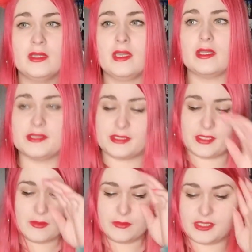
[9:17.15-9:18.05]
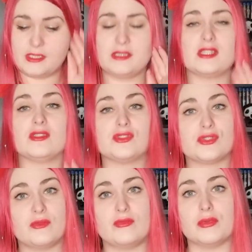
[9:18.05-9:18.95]
And some scenes are
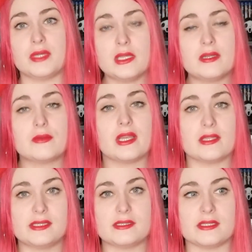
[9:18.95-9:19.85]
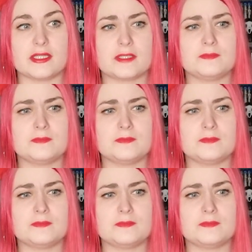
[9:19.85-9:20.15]
really realistic.